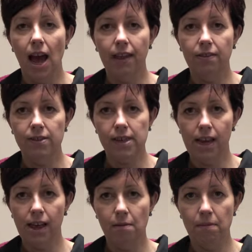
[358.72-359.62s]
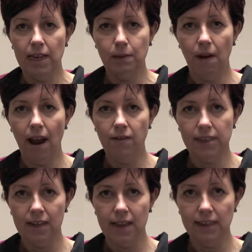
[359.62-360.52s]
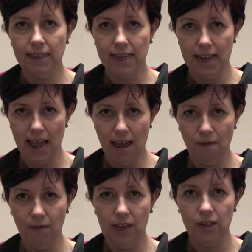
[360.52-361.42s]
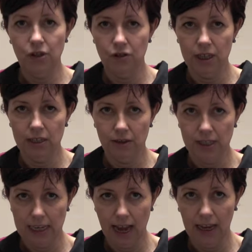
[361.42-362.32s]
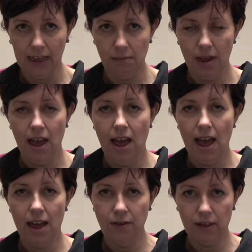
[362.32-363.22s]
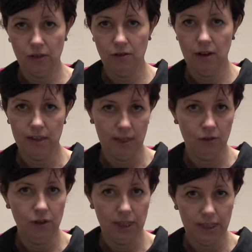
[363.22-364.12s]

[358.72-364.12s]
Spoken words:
And his parents can then see if he's done it on time, if it's done at a good